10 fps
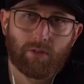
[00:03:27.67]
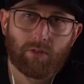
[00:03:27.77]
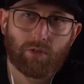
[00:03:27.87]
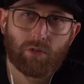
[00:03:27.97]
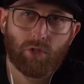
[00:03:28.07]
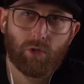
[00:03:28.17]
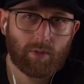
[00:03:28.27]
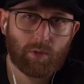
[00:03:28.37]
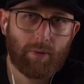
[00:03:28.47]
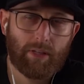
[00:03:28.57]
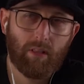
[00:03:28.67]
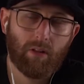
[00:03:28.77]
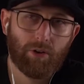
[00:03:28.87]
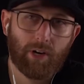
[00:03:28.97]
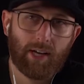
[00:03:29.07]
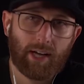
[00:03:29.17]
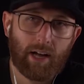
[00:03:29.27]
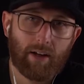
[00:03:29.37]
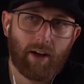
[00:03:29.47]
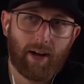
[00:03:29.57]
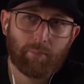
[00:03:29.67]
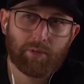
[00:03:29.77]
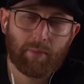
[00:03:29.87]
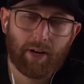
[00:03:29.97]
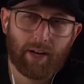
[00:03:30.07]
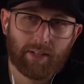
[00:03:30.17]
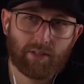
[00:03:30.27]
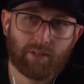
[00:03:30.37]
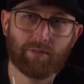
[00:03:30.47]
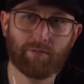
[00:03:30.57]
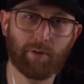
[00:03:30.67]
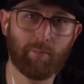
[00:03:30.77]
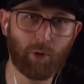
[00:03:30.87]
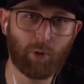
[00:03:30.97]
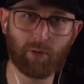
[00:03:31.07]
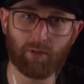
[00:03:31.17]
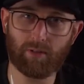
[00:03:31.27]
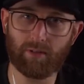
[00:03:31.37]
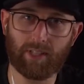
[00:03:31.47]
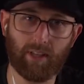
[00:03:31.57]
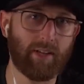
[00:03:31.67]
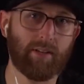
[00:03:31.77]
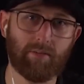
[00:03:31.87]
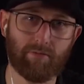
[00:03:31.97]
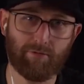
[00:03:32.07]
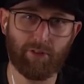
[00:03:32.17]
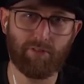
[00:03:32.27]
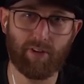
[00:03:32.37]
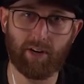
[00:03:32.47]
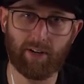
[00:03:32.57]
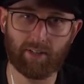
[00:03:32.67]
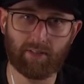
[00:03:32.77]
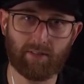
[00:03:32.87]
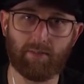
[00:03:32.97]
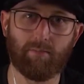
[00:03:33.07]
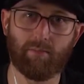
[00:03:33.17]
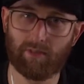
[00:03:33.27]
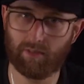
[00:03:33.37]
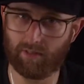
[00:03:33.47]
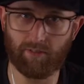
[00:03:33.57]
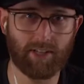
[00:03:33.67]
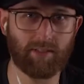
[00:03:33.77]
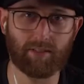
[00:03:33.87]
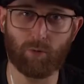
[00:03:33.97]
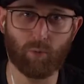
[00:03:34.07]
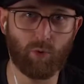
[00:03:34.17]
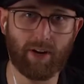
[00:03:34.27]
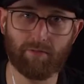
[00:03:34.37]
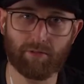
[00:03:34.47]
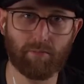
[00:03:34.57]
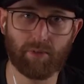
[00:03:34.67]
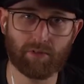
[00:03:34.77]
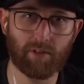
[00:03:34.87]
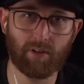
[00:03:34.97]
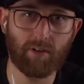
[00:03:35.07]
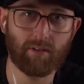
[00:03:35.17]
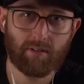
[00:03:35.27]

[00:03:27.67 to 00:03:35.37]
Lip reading: students be learning how to optimize for mobile and like for the various devices, like right from the start?